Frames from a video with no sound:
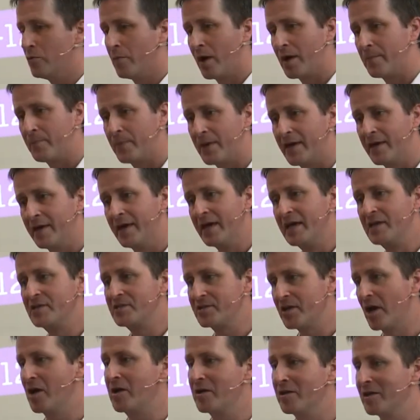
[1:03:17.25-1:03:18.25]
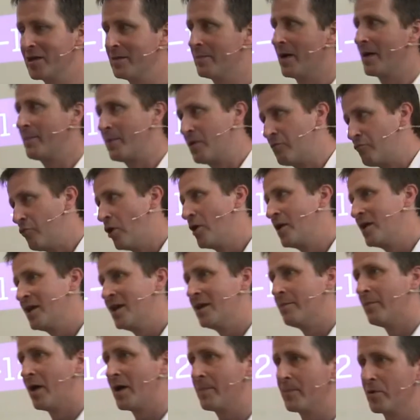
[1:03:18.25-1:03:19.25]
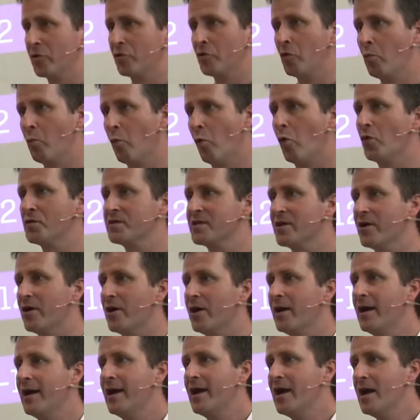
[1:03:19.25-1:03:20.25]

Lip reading: It might be cycling, it might be running, it might be on the water.